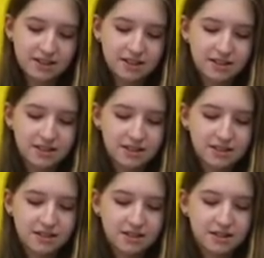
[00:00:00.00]

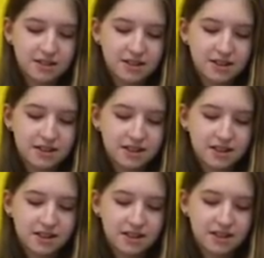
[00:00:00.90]

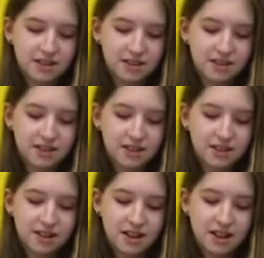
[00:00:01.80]

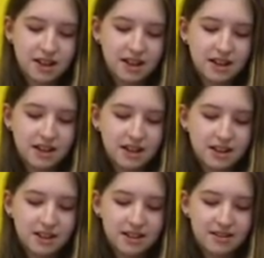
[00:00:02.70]

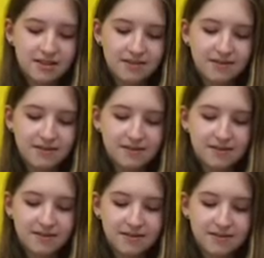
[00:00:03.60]

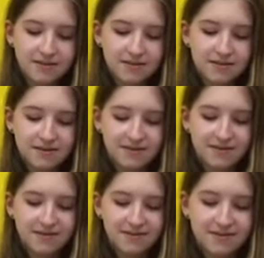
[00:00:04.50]

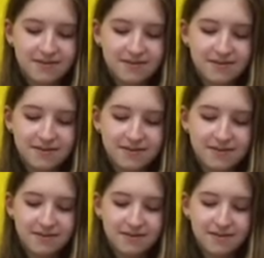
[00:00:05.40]

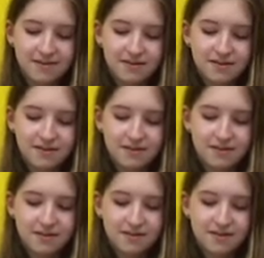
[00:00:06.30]

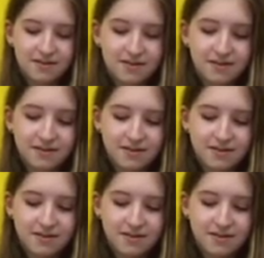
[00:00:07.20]
(no one is talking)